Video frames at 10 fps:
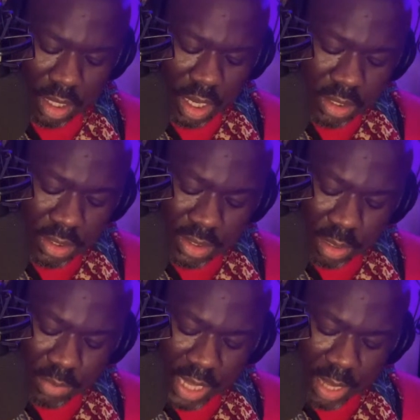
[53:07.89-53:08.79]
Could
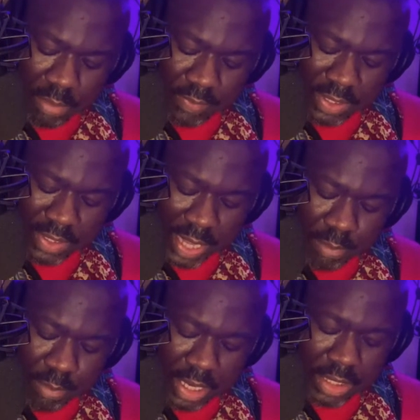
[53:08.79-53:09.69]
some type of
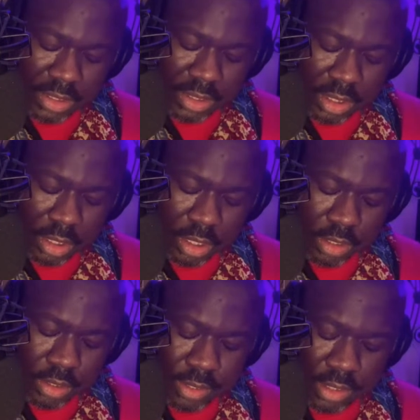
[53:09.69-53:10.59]
contamination occur
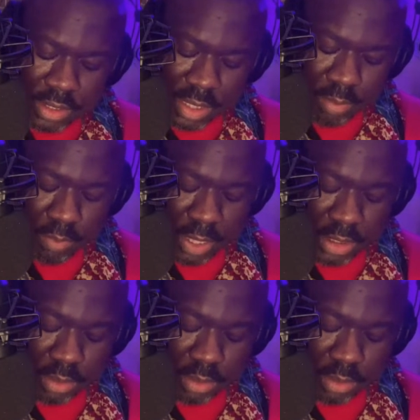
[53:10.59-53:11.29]
during the separation